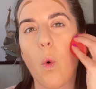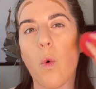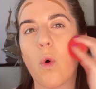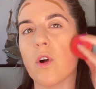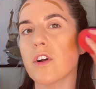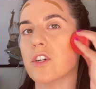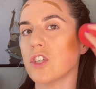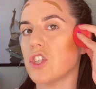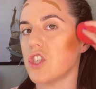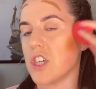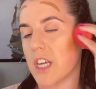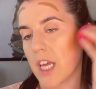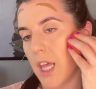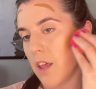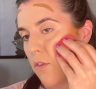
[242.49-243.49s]

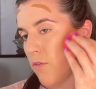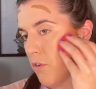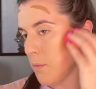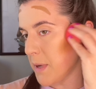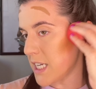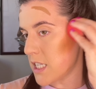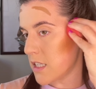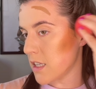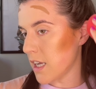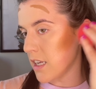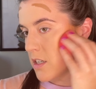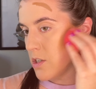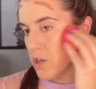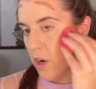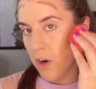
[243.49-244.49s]
orangey for my
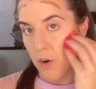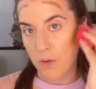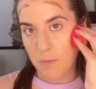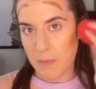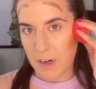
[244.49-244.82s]
skin tone,